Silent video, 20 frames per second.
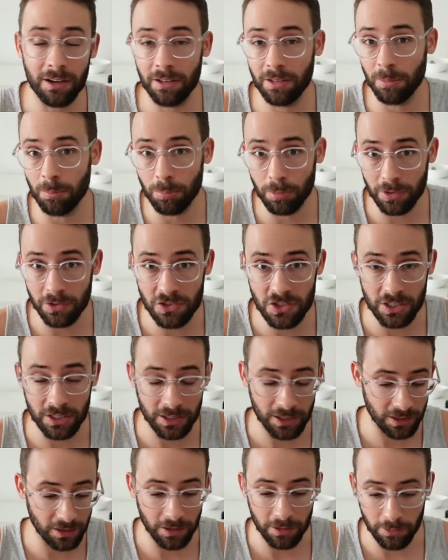of the
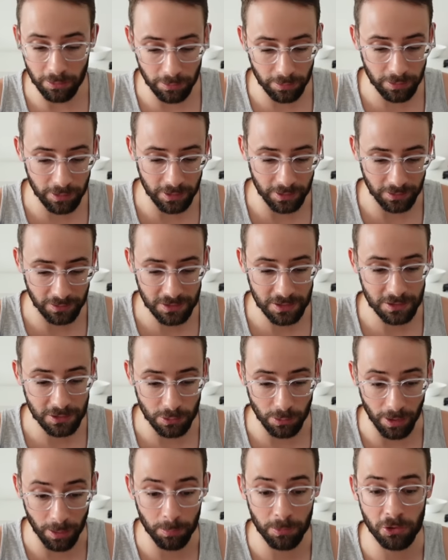bridging and other things.
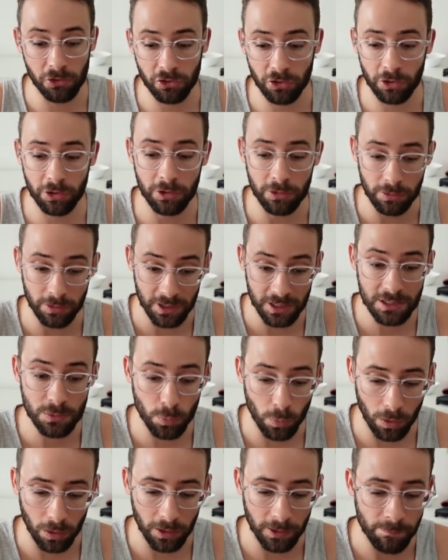So I'm gonna show you this
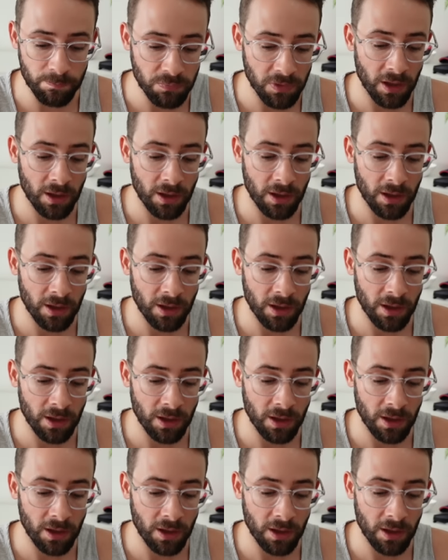wallet.